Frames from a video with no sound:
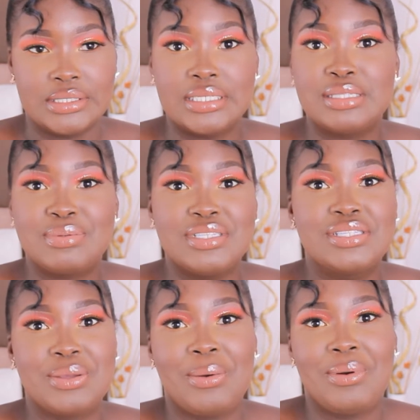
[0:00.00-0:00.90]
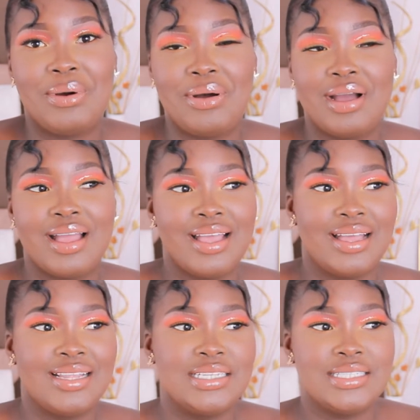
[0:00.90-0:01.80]
It's been so long,
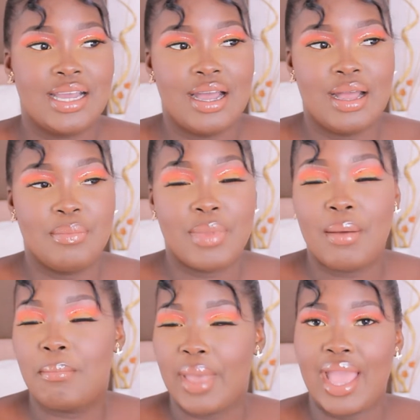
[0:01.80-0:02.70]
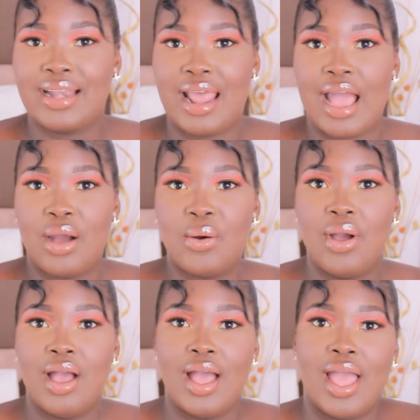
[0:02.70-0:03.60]
and I'm back now,
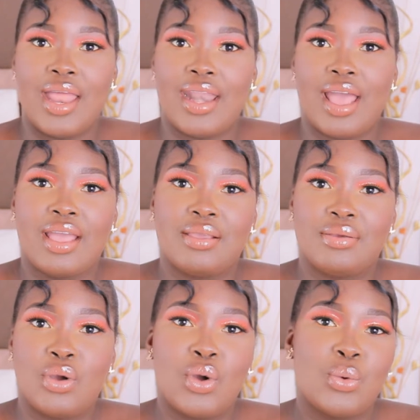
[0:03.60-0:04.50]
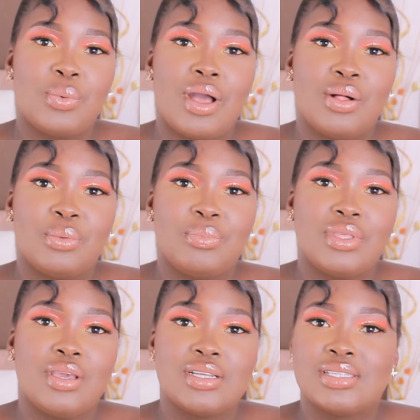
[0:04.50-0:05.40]
and I hope I'll
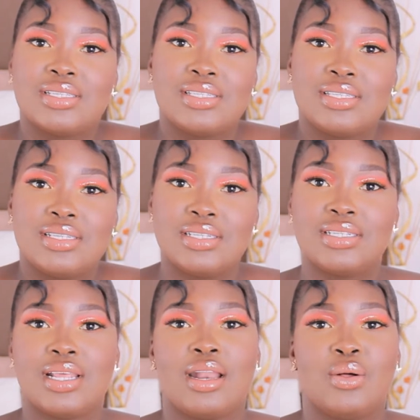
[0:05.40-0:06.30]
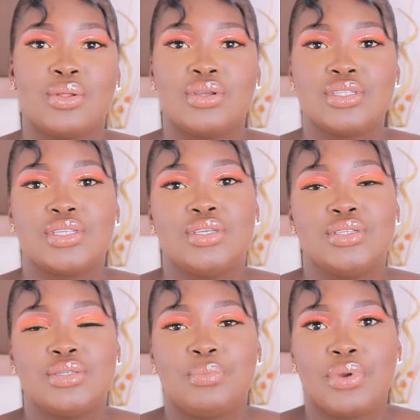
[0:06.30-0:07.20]
be consistent and I will continue
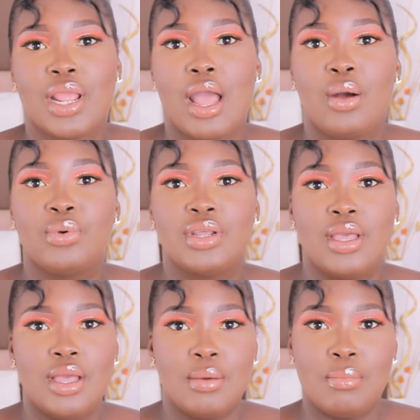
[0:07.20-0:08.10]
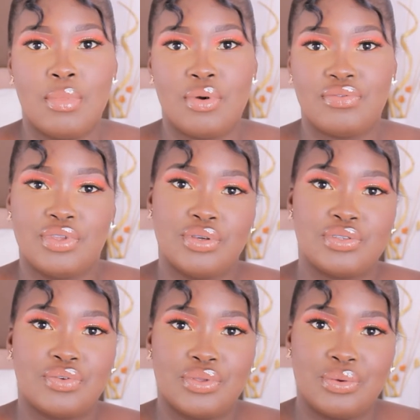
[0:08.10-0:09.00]
to bring out more
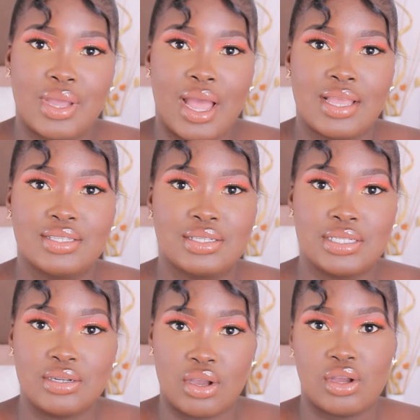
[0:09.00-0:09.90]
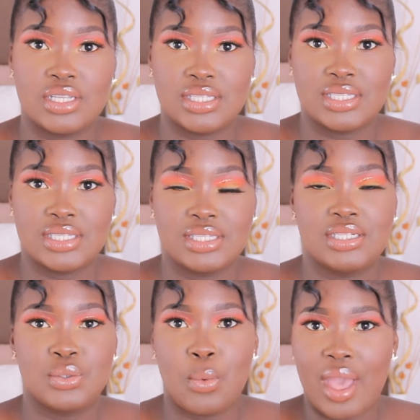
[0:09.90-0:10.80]
videos for you guys in a
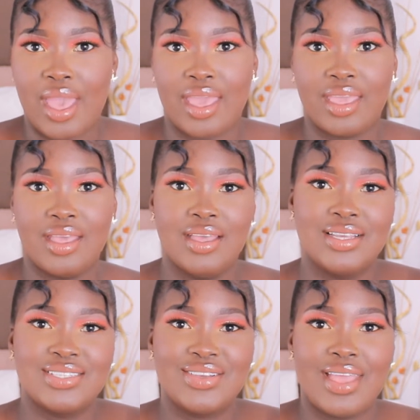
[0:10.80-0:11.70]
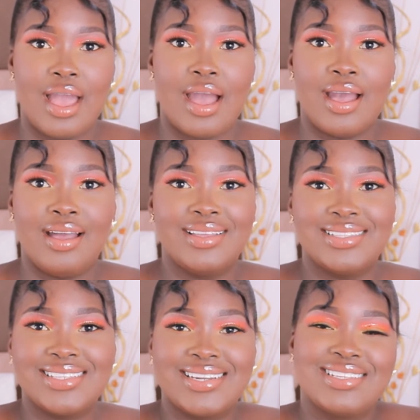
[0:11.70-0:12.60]
consistent way. So yeah,
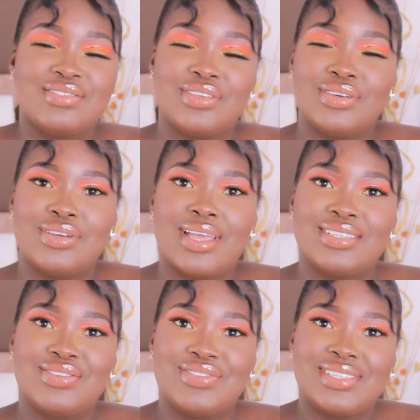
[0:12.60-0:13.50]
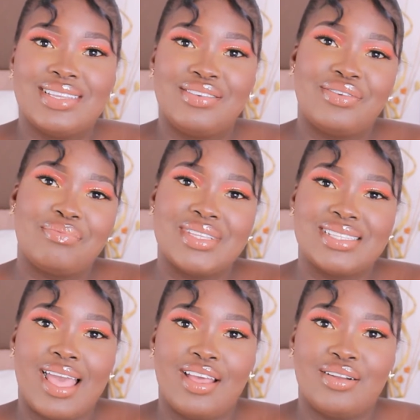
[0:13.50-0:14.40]
in today's video, as you've seen from the
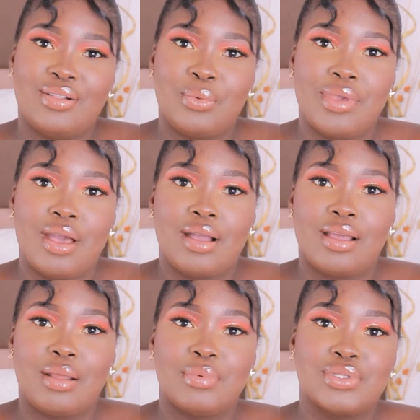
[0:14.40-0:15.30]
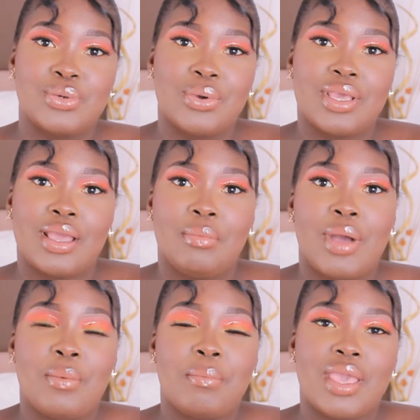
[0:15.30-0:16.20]
title, we are gonna be talking
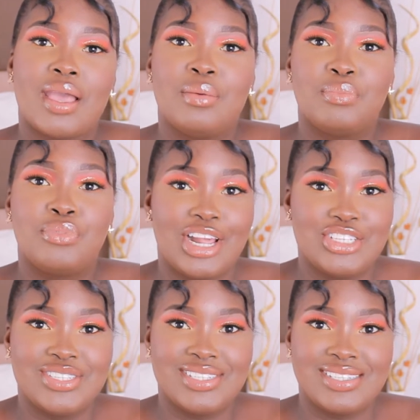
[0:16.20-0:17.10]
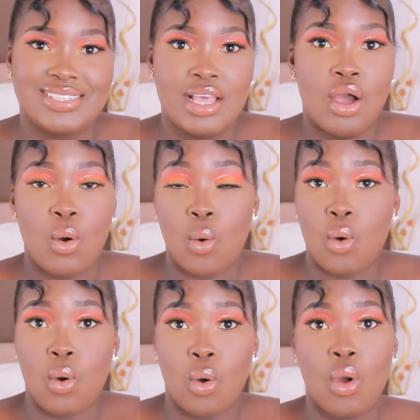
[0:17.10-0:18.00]
about makeup brushes,
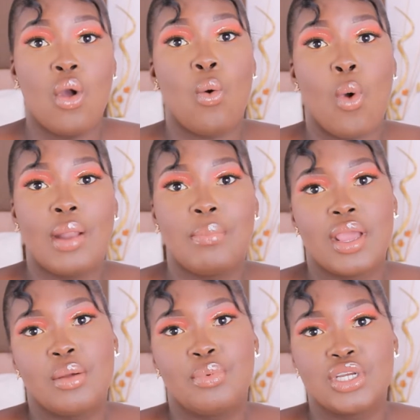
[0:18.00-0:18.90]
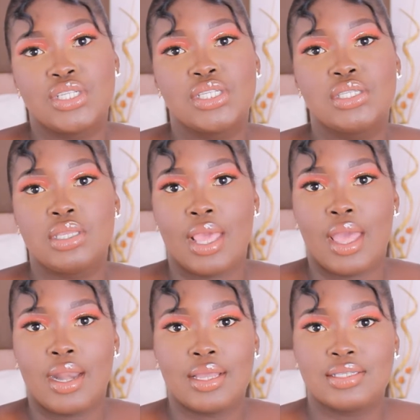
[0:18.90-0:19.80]
or what makeup brushes to
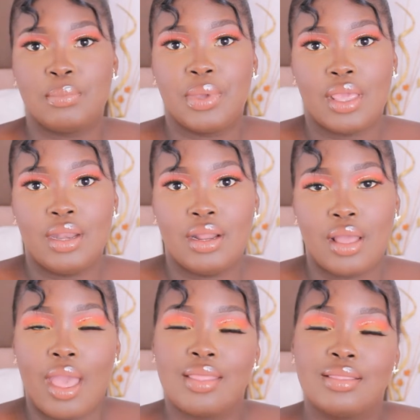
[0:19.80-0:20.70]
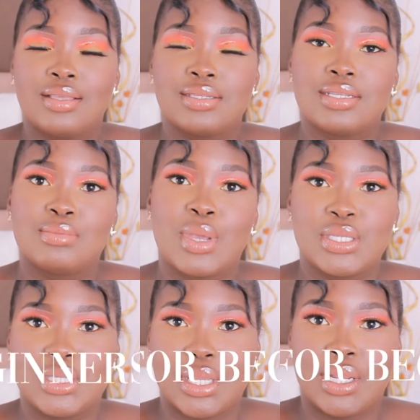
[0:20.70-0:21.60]
get as a beginner, and this is my
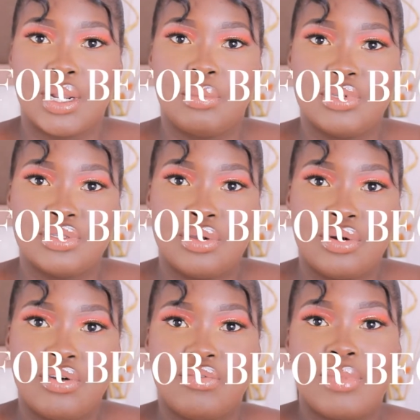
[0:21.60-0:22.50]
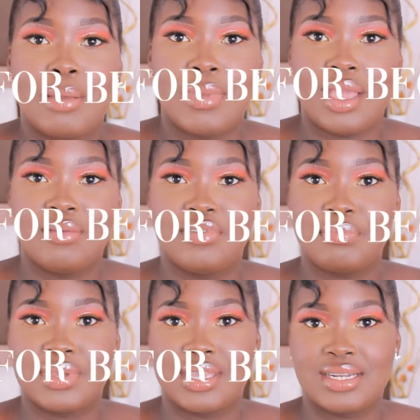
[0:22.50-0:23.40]
second episode of my makeup for
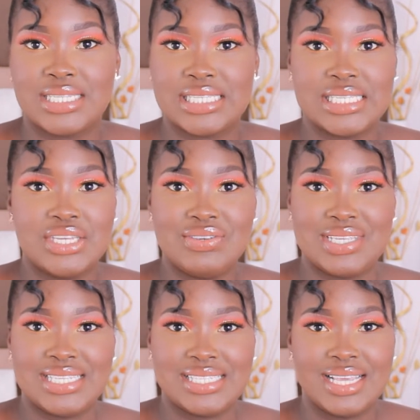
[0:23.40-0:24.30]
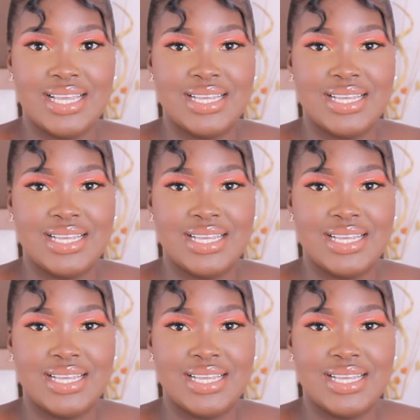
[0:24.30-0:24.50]
beginners series.